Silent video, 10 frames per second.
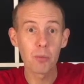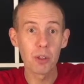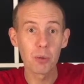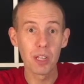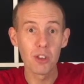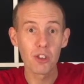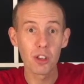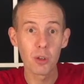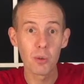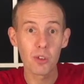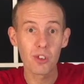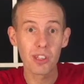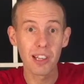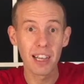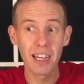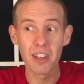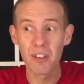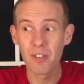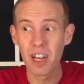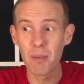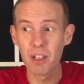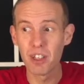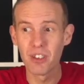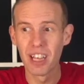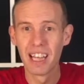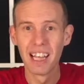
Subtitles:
between two slightly different images.